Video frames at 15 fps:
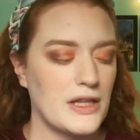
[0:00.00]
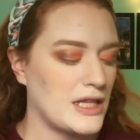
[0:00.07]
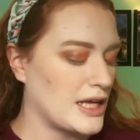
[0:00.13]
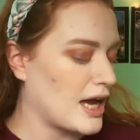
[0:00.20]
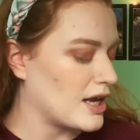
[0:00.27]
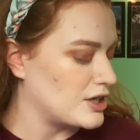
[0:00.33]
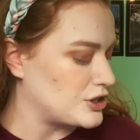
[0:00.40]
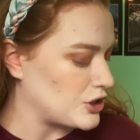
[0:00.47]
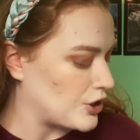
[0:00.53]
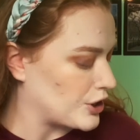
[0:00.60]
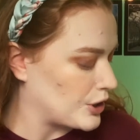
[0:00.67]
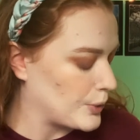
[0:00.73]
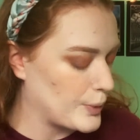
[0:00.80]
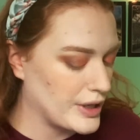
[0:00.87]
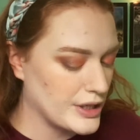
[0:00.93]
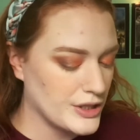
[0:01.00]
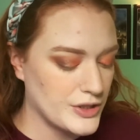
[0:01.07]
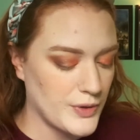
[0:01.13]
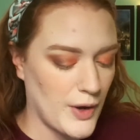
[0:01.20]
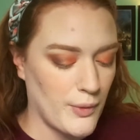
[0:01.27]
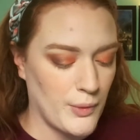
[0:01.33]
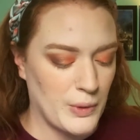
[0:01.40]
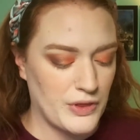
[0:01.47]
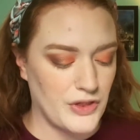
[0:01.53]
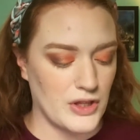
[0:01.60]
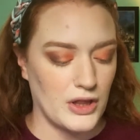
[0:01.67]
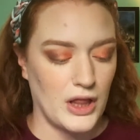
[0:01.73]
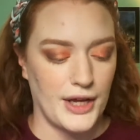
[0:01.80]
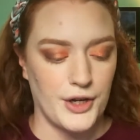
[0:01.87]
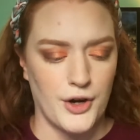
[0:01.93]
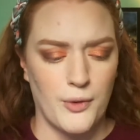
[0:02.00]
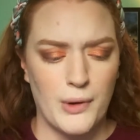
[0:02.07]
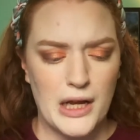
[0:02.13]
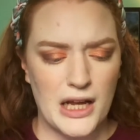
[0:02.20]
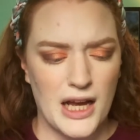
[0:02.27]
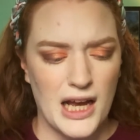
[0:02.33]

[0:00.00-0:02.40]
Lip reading: they had a darker one, so I went with the lighter, oh wait,